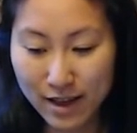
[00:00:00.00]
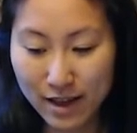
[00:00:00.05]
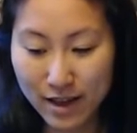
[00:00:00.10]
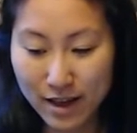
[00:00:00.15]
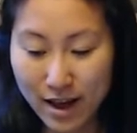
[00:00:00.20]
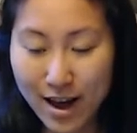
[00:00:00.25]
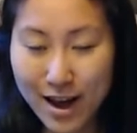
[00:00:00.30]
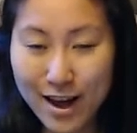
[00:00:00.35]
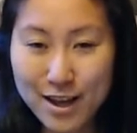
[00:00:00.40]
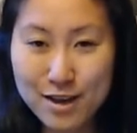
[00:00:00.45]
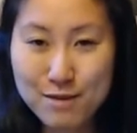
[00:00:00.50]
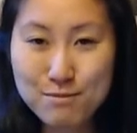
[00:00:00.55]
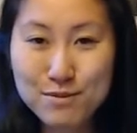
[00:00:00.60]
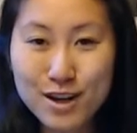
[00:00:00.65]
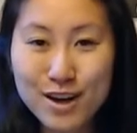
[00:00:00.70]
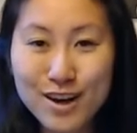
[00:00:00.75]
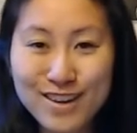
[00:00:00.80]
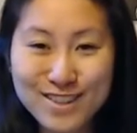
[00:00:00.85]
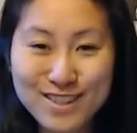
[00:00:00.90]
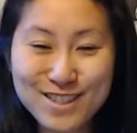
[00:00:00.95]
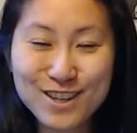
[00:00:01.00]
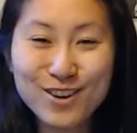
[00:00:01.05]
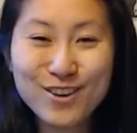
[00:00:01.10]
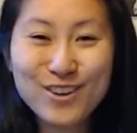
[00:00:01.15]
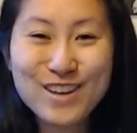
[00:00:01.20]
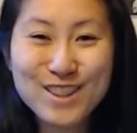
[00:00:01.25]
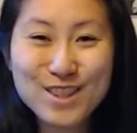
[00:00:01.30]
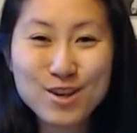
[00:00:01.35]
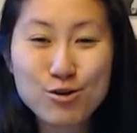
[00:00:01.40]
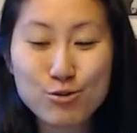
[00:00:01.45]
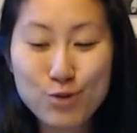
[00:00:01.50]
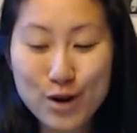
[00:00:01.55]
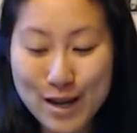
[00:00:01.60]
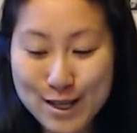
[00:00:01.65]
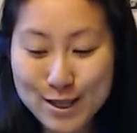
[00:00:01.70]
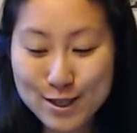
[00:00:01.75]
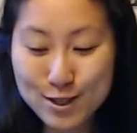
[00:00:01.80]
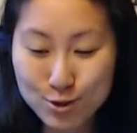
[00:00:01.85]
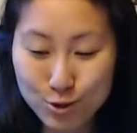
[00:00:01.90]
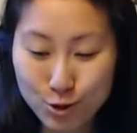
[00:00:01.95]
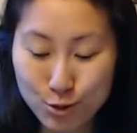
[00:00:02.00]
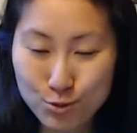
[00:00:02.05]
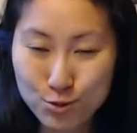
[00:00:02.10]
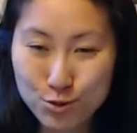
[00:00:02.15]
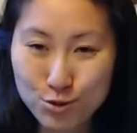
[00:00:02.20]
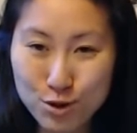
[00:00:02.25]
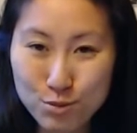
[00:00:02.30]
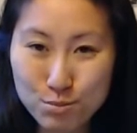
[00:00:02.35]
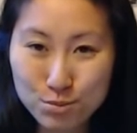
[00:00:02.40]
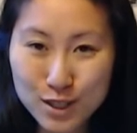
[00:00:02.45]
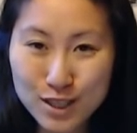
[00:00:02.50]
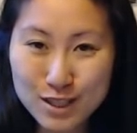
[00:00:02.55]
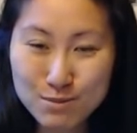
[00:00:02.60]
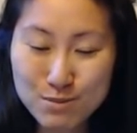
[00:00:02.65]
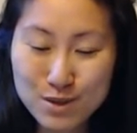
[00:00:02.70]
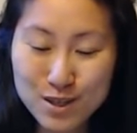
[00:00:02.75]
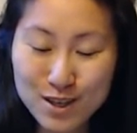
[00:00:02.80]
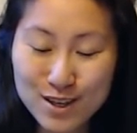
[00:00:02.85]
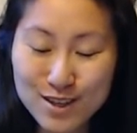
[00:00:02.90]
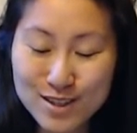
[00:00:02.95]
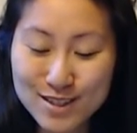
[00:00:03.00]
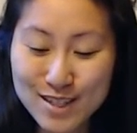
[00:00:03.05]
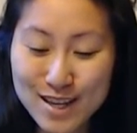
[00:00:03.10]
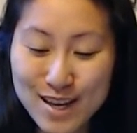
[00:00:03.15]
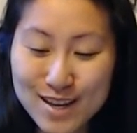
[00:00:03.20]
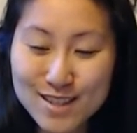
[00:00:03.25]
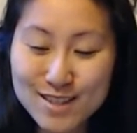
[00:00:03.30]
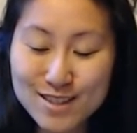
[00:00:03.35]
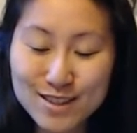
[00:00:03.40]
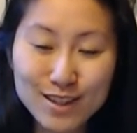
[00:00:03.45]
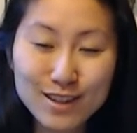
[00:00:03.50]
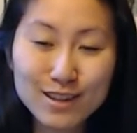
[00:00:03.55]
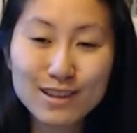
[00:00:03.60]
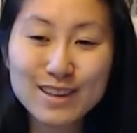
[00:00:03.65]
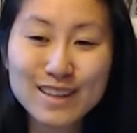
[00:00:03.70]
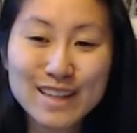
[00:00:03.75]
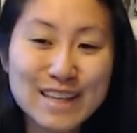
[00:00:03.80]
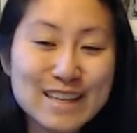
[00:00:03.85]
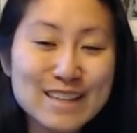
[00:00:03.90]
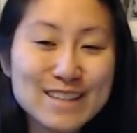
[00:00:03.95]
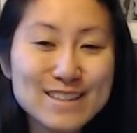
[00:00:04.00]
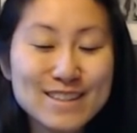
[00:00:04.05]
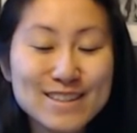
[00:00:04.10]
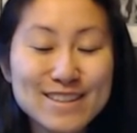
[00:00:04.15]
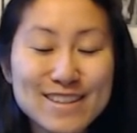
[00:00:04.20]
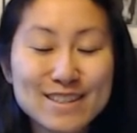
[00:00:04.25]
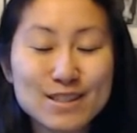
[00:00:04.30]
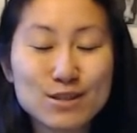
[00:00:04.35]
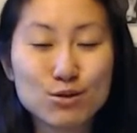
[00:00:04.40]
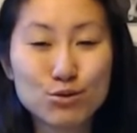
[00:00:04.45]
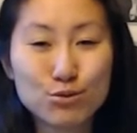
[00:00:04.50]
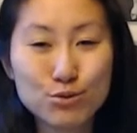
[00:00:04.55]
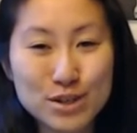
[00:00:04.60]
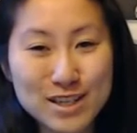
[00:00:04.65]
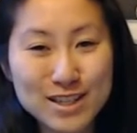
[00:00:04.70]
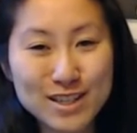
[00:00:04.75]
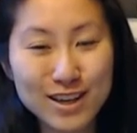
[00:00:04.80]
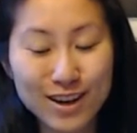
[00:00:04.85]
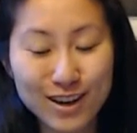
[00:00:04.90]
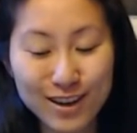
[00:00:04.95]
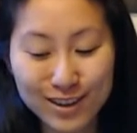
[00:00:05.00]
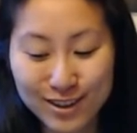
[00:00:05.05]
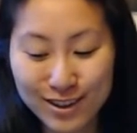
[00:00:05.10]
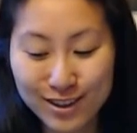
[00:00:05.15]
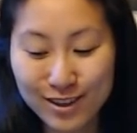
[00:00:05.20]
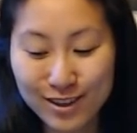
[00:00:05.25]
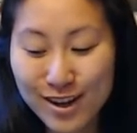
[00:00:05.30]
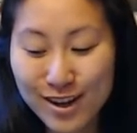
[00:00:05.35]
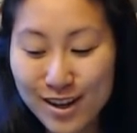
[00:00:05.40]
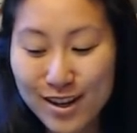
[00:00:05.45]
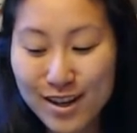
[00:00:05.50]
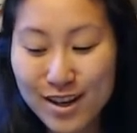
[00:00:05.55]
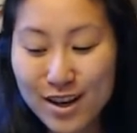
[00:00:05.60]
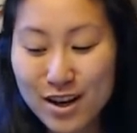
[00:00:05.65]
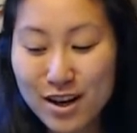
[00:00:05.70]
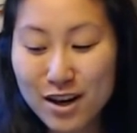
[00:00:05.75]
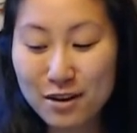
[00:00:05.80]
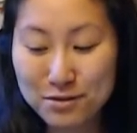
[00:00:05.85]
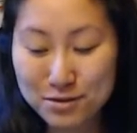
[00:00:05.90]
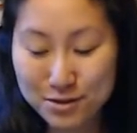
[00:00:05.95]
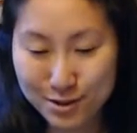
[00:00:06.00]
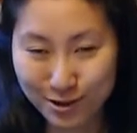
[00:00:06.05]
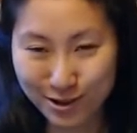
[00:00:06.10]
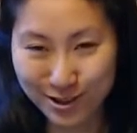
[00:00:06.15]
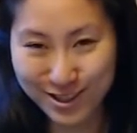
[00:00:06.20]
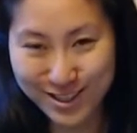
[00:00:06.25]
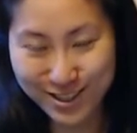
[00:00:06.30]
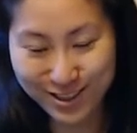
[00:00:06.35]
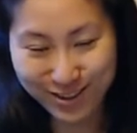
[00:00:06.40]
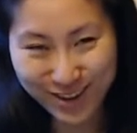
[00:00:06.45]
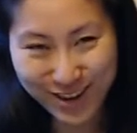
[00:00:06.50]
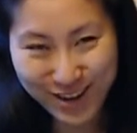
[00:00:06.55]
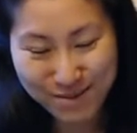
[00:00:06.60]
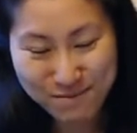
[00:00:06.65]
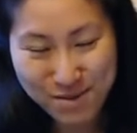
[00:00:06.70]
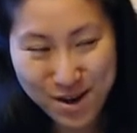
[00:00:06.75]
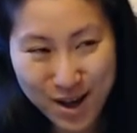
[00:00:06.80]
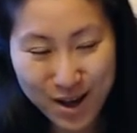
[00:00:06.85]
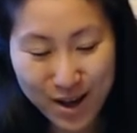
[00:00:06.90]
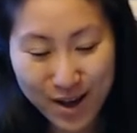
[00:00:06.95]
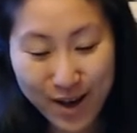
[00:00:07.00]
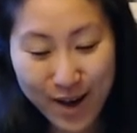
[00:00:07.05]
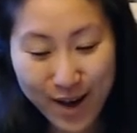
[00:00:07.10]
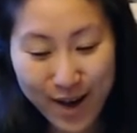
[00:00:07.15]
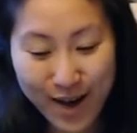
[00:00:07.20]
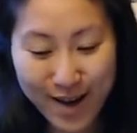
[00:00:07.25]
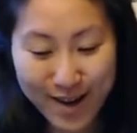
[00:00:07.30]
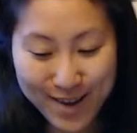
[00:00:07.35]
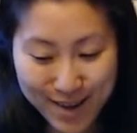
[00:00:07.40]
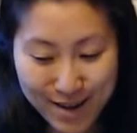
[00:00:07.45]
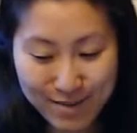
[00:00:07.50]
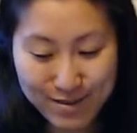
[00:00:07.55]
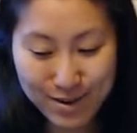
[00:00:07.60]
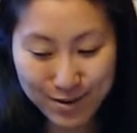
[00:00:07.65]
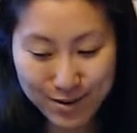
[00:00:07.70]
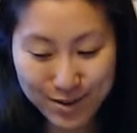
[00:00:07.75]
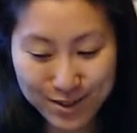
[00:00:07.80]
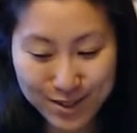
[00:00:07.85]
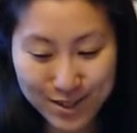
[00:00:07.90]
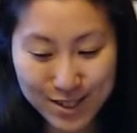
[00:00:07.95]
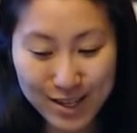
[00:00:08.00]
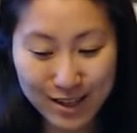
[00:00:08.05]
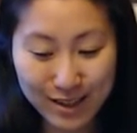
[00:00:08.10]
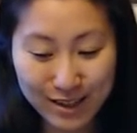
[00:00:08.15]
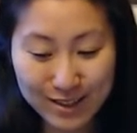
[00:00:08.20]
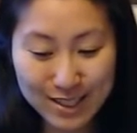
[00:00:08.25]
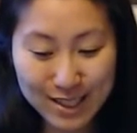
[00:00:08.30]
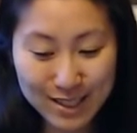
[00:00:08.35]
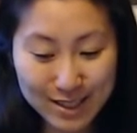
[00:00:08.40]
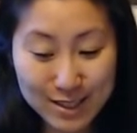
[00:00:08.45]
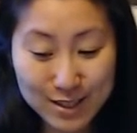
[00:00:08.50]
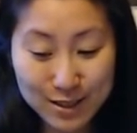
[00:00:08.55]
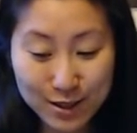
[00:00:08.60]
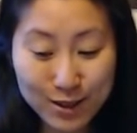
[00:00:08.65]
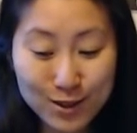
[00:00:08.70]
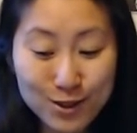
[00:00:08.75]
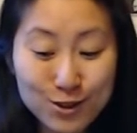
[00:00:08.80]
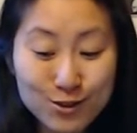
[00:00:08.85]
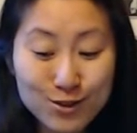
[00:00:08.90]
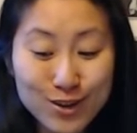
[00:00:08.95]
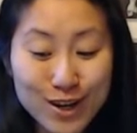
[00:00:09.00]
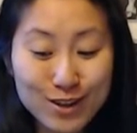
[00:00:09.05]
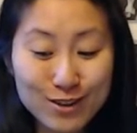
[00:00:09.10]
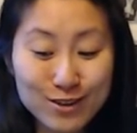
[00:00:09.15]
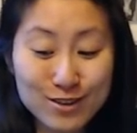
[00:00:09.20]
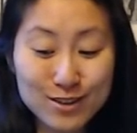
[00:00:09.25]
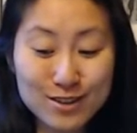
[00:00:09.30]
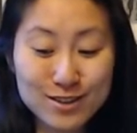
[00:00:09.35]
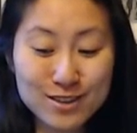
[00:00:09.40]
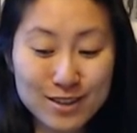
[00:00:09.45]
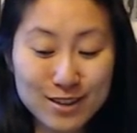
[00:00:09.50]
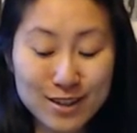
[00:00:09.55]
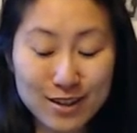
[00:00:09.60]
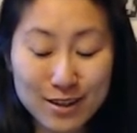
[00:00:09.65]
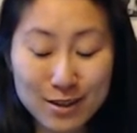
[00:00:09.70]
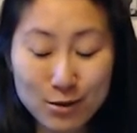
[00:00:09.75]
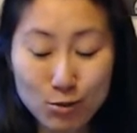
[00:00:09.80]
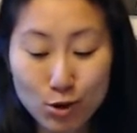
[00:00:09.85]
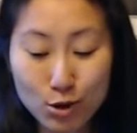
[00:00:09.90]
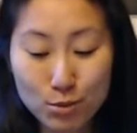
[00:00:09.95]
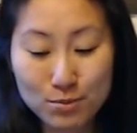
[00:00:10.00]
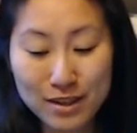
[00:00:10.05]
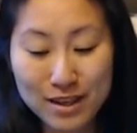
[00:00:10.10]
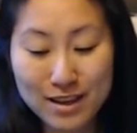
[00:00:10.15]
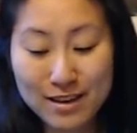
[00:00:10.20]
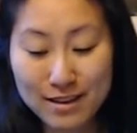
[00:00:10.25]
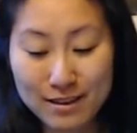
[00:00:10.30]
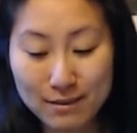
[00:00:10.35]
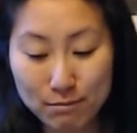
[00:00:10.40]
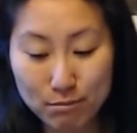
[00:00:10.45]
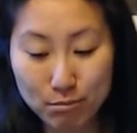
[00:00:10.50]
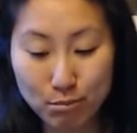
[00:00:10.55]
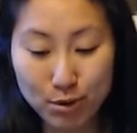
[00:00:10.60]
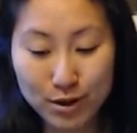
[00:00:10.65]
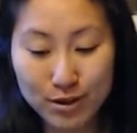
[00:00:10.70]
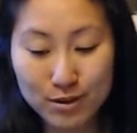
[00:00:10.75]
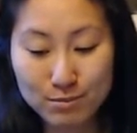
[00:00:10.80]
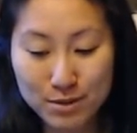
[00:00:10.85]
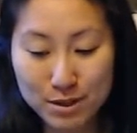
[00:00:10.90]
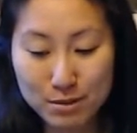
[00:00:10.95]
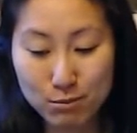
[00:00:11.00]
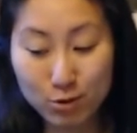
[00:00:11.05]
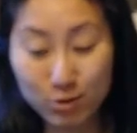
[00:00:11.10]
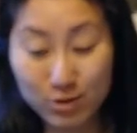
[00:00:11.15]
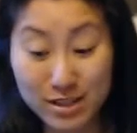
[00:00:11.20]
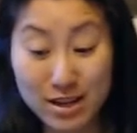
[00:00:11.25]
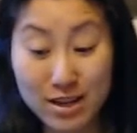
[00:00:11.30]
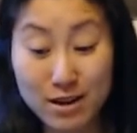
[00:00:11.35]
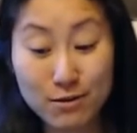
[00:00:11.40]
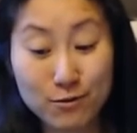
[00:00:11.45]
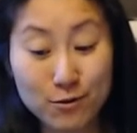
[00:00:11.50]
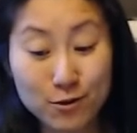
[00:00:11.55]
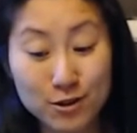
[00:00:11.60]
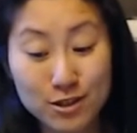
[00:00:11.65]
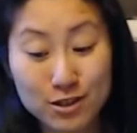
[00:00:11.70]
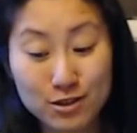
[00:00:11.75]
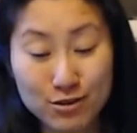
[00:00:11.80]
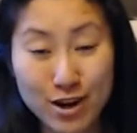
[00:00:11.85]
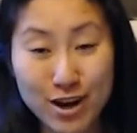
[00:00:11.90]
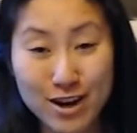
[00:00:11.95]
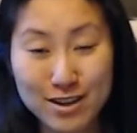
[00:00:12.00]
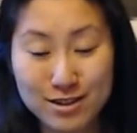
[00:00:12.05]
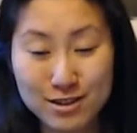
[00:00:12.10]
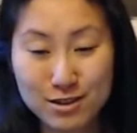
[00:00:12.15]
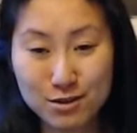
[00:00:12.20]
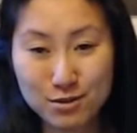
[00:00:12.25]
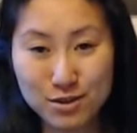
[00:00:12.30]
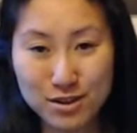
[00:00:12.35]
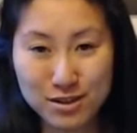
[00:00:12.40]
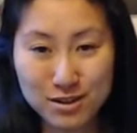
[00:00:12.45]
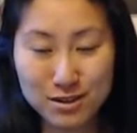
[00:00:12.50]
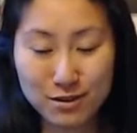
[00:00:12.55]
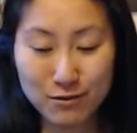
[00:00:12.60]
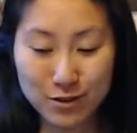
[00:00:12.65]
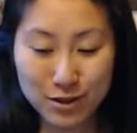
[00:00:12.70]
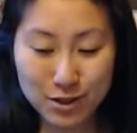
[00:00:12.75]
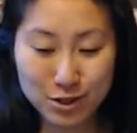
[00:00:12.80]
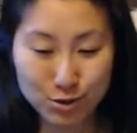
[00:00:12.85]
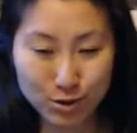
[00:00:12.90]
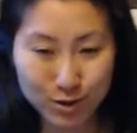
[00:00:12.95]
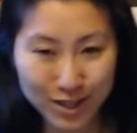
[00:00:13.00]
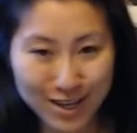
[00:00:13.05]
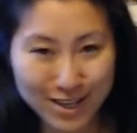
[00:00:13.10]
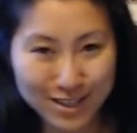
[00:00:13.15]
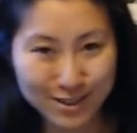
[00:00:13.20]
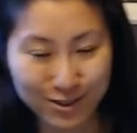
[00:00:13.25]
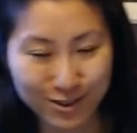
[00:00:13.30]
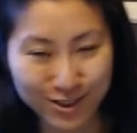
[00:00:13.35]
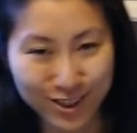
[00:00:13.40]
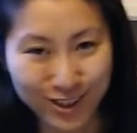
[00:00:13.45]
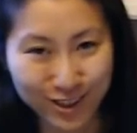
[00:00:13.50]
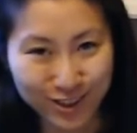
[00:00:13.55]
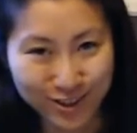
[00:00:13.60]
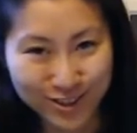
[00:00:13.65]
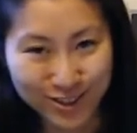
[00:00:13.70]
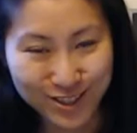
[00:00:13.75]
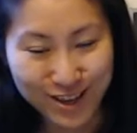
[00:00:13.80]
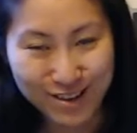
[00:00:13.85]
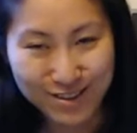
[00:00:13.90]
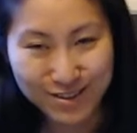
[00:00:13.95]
I am not doing the Rainstorm Triplets because that is the laziest recolor of Starscream I have ever seen. Because at least Thundercracker and Skywarp, they put a bit more effort trying to individualize their color schemes.